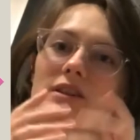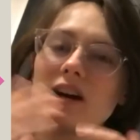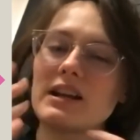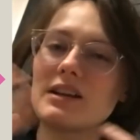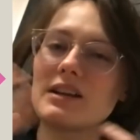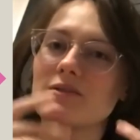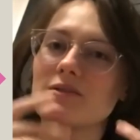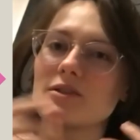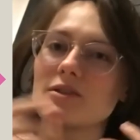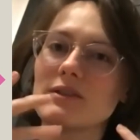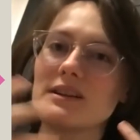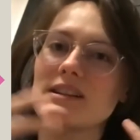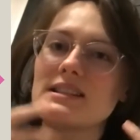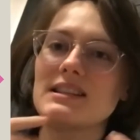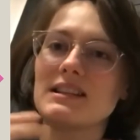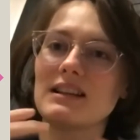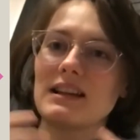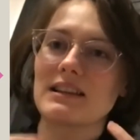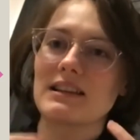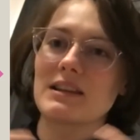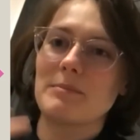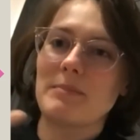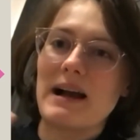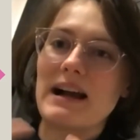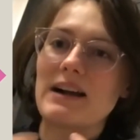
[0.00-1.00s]
kind of gritty,
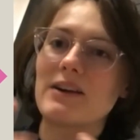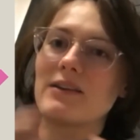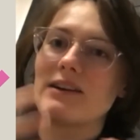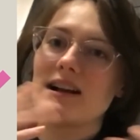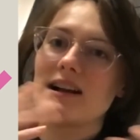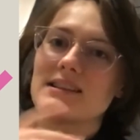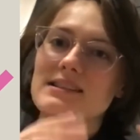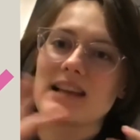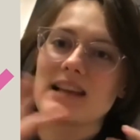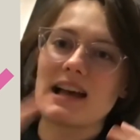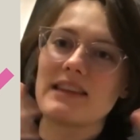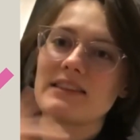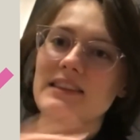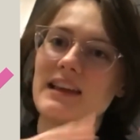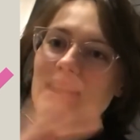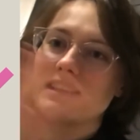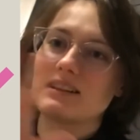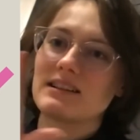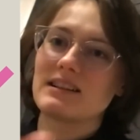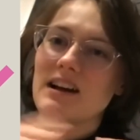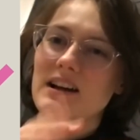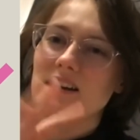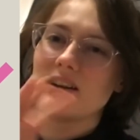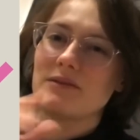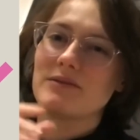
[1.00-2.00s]
like the backgrounds had that
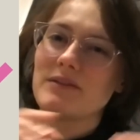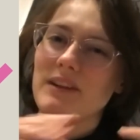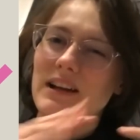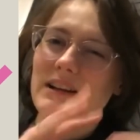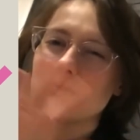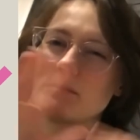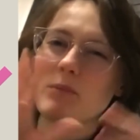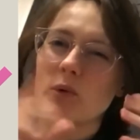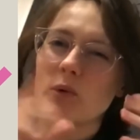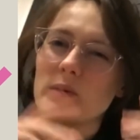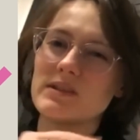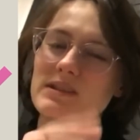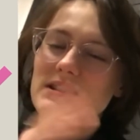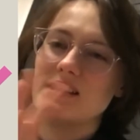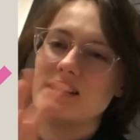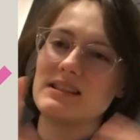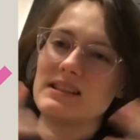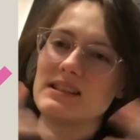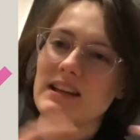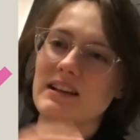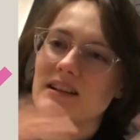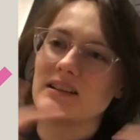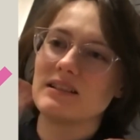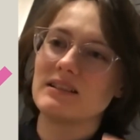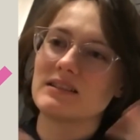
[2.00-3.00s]
kind of like more
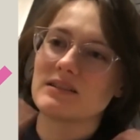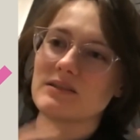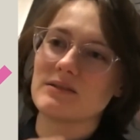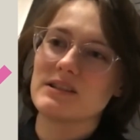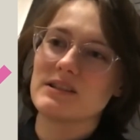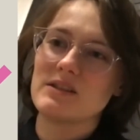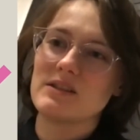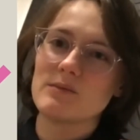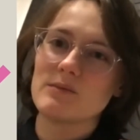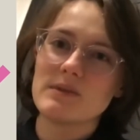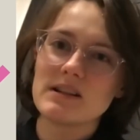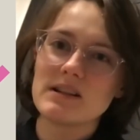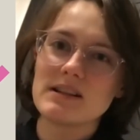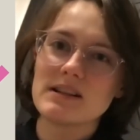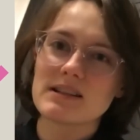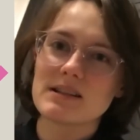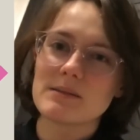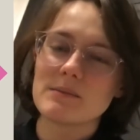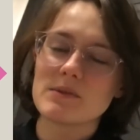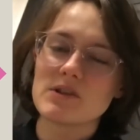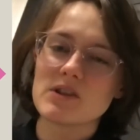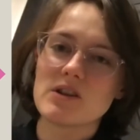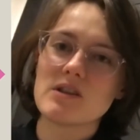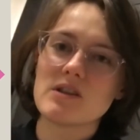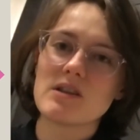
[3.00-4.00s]
detailed gritty
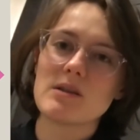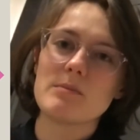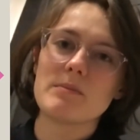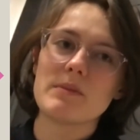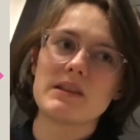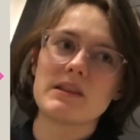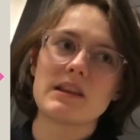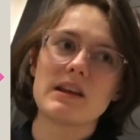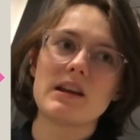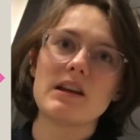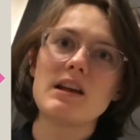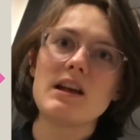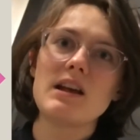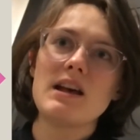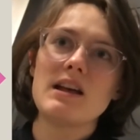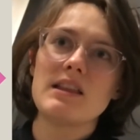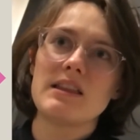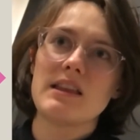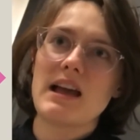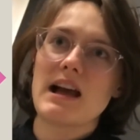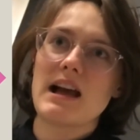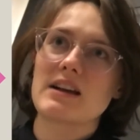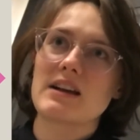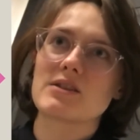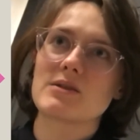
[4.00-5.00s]
realism to them, but the
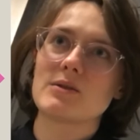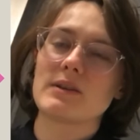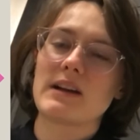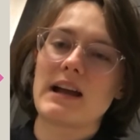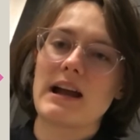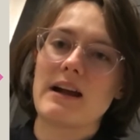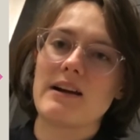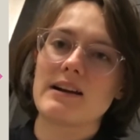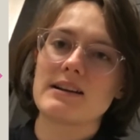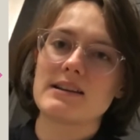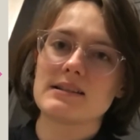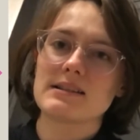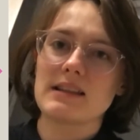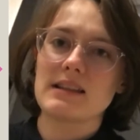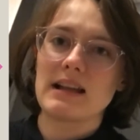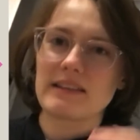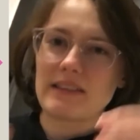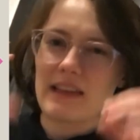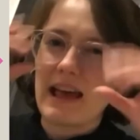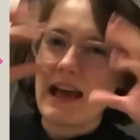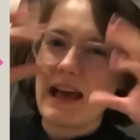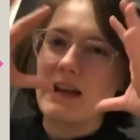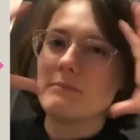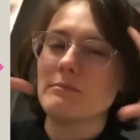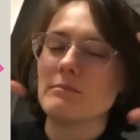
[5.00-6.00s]
actual characters, like
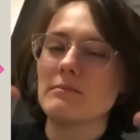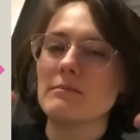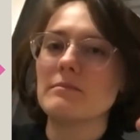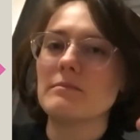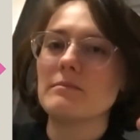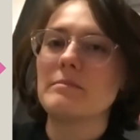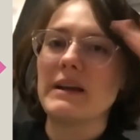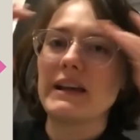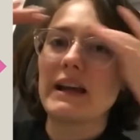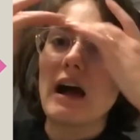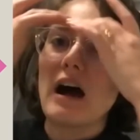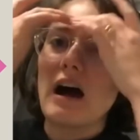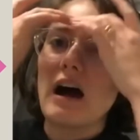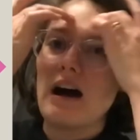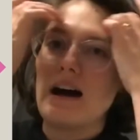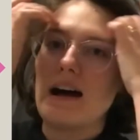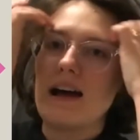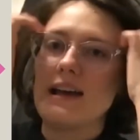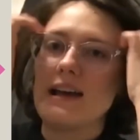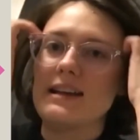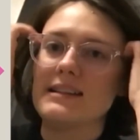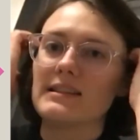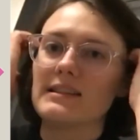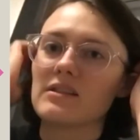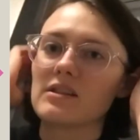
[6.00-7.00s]
they had bigger
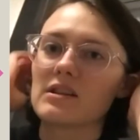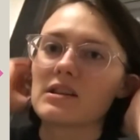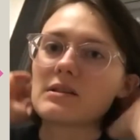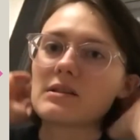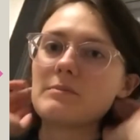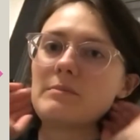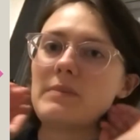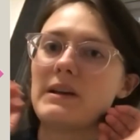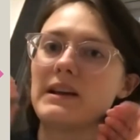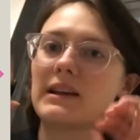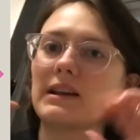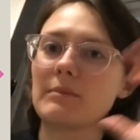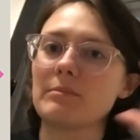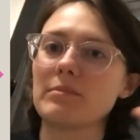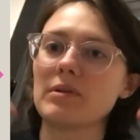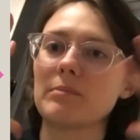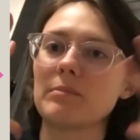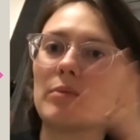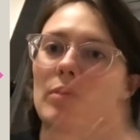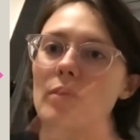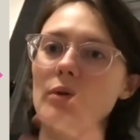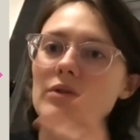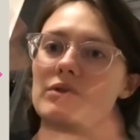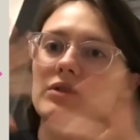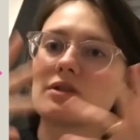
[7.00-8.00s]
eyes and just bigger
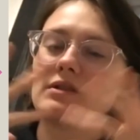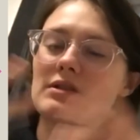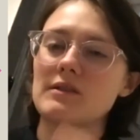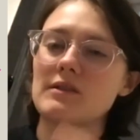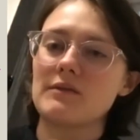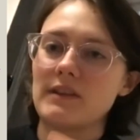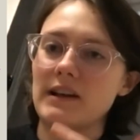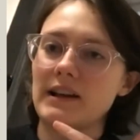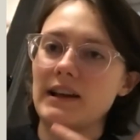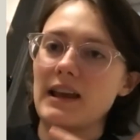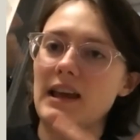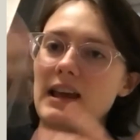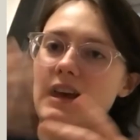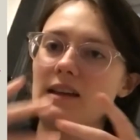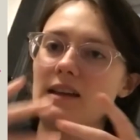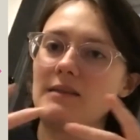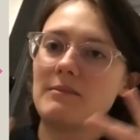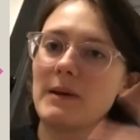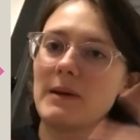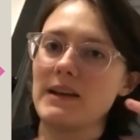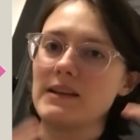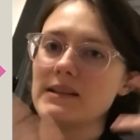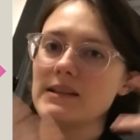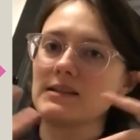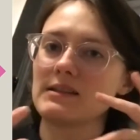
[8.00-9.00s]
proportions of like head
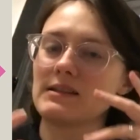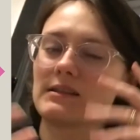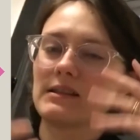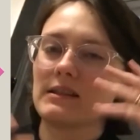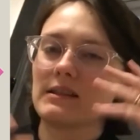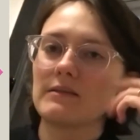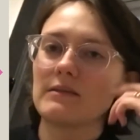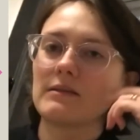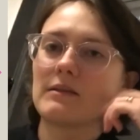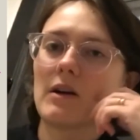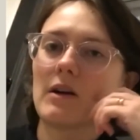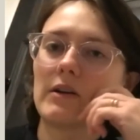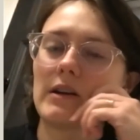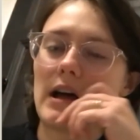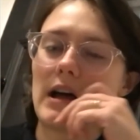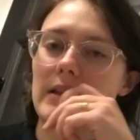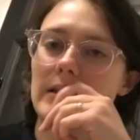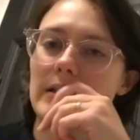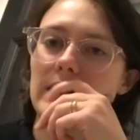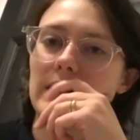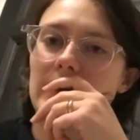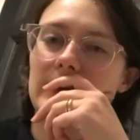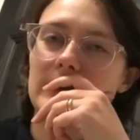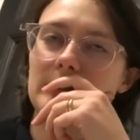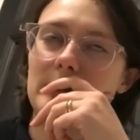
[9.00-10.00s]
based on
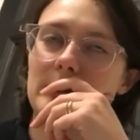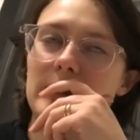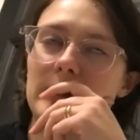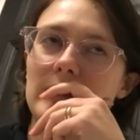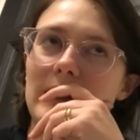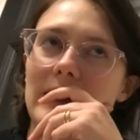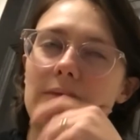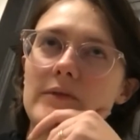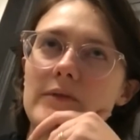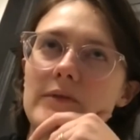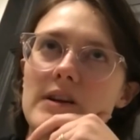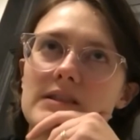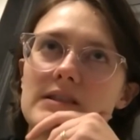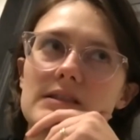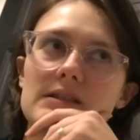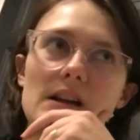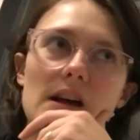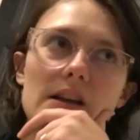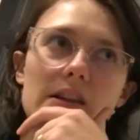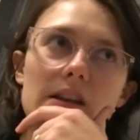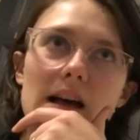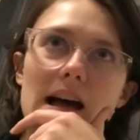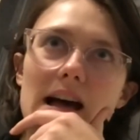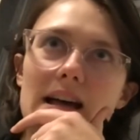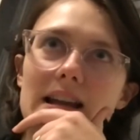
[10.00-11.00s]
other, like versus
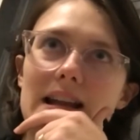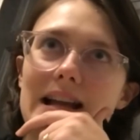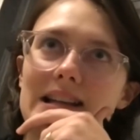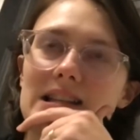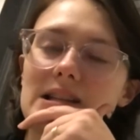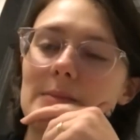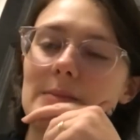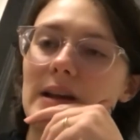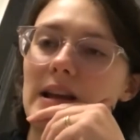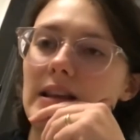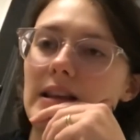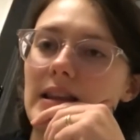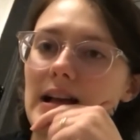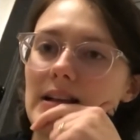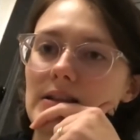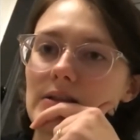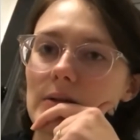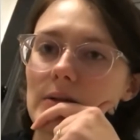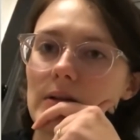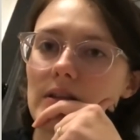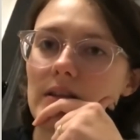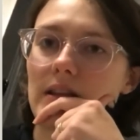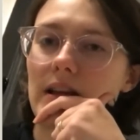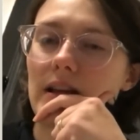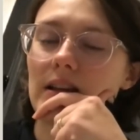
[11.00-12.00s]
other anatomy and that
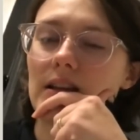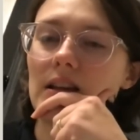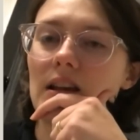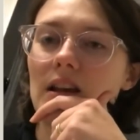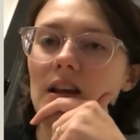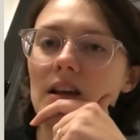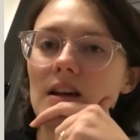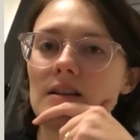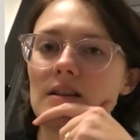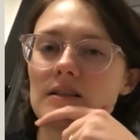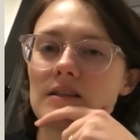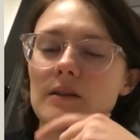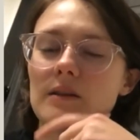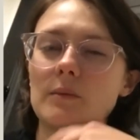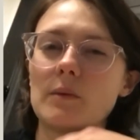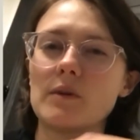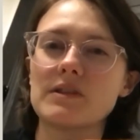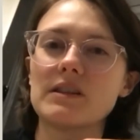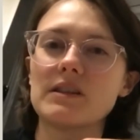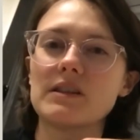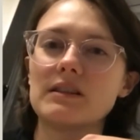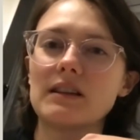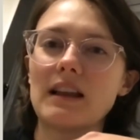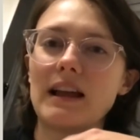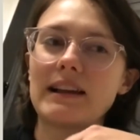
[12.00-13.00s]
sort of thing. So it
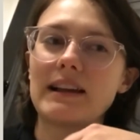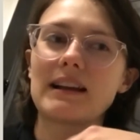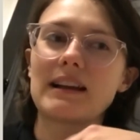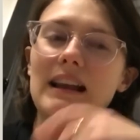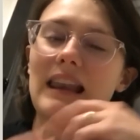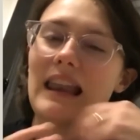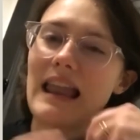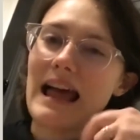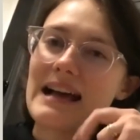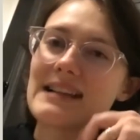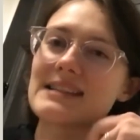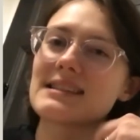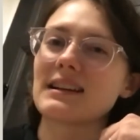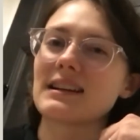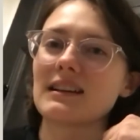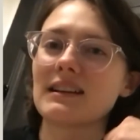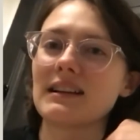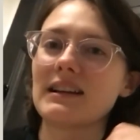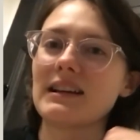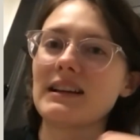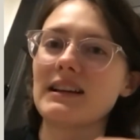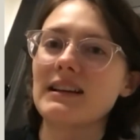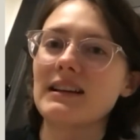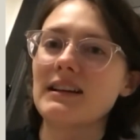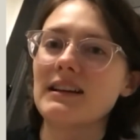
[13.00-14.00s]
wasn't like
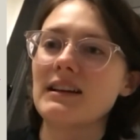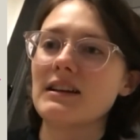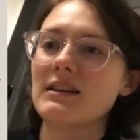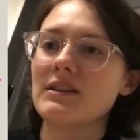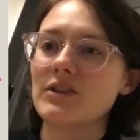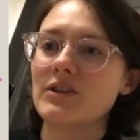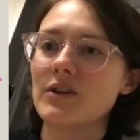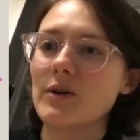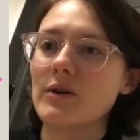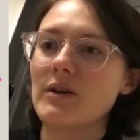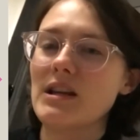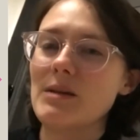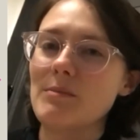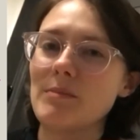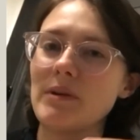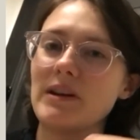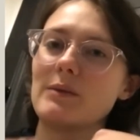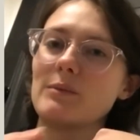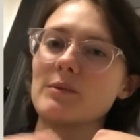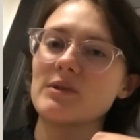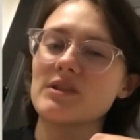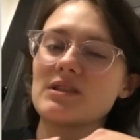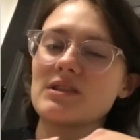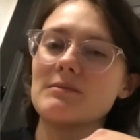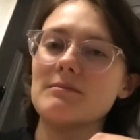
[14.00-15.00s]
classically toony, but it
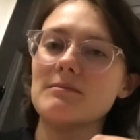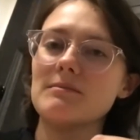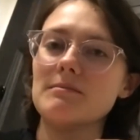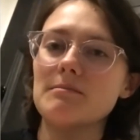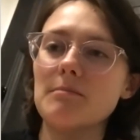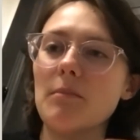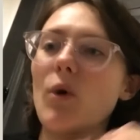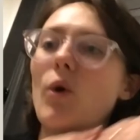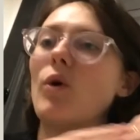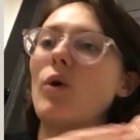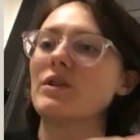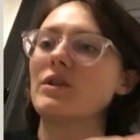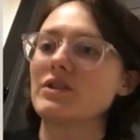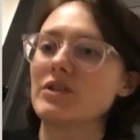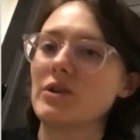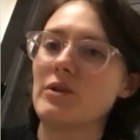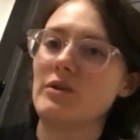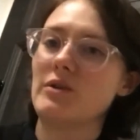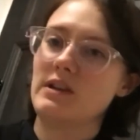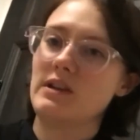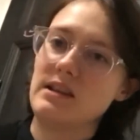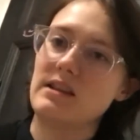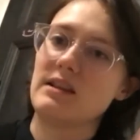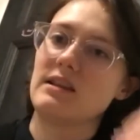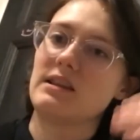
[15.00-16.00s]
was more
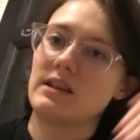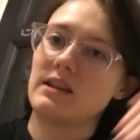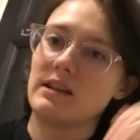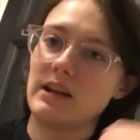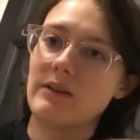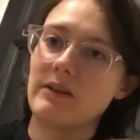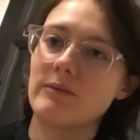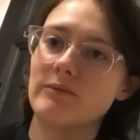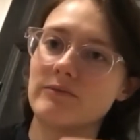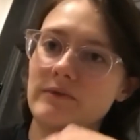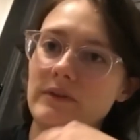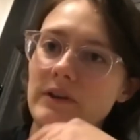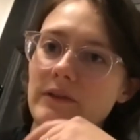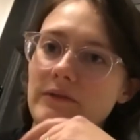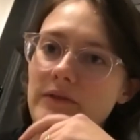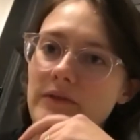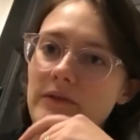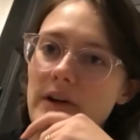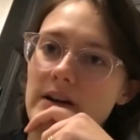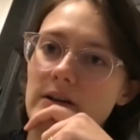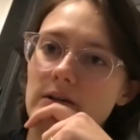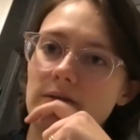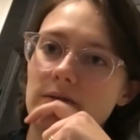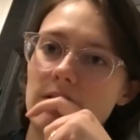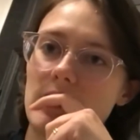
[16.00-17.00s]
toony than the
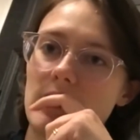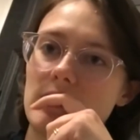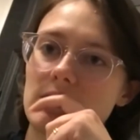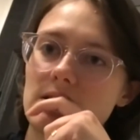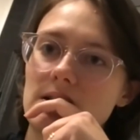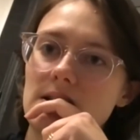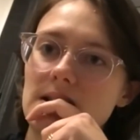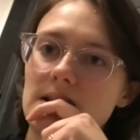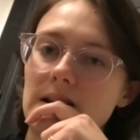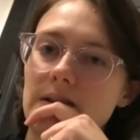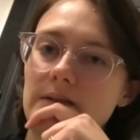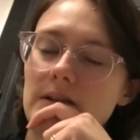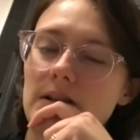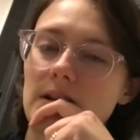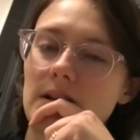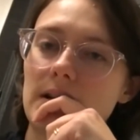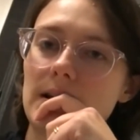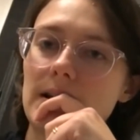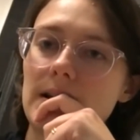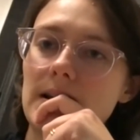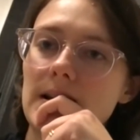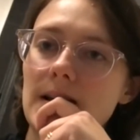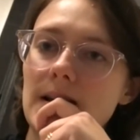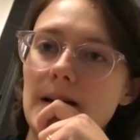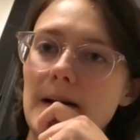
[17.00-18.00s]
final version,
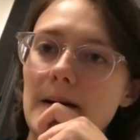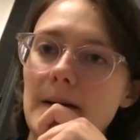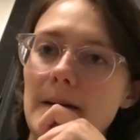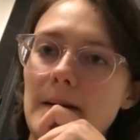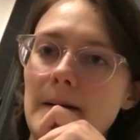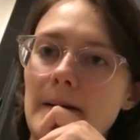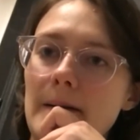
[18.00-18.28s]
definitely. Yeah.